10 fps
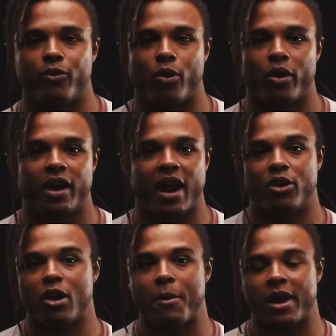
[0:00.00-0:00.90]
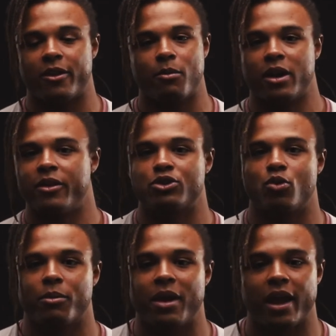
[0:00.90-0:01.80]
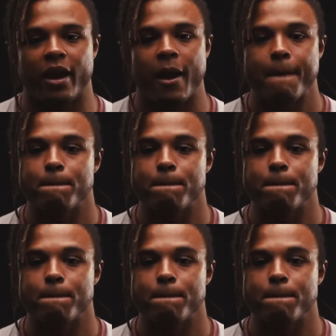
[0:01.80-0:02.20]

for it and you're not making the money that you want to make,